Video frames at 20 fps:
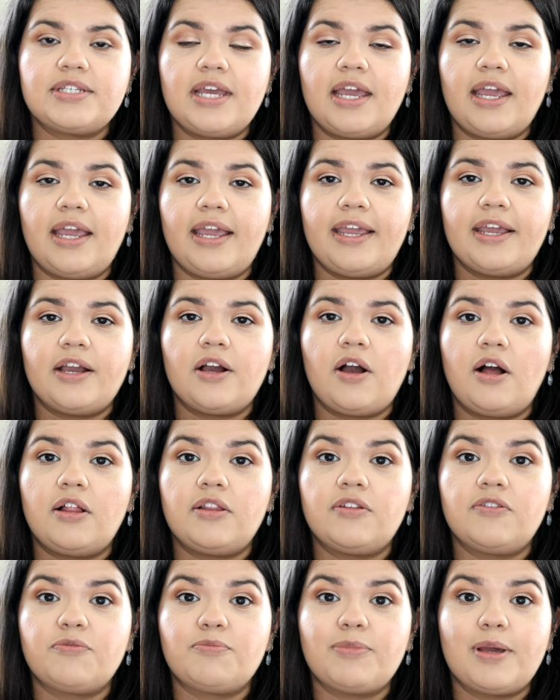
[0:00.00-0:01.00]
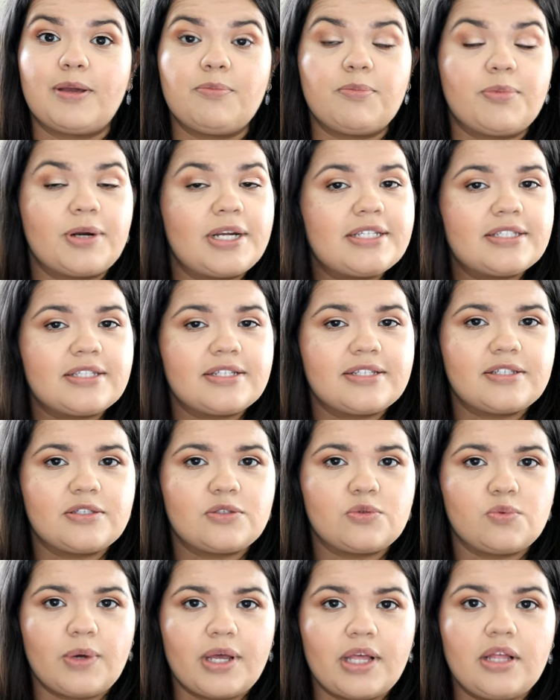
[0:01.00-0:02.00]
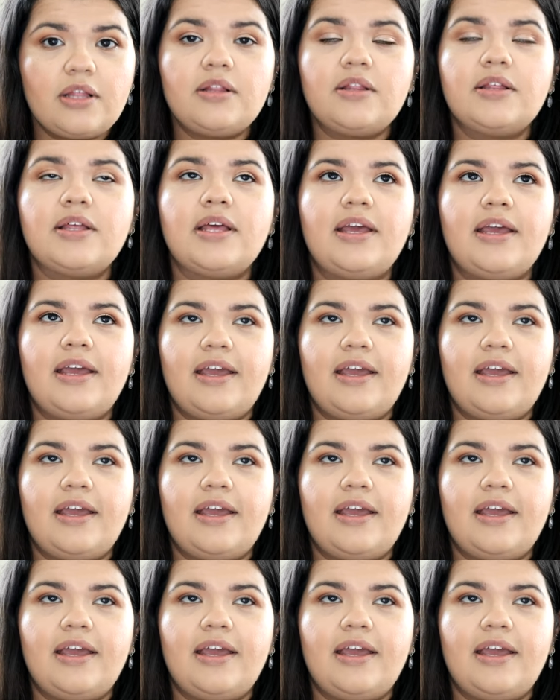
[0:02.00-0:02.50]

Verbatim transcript: to hang all of my bracelets as well.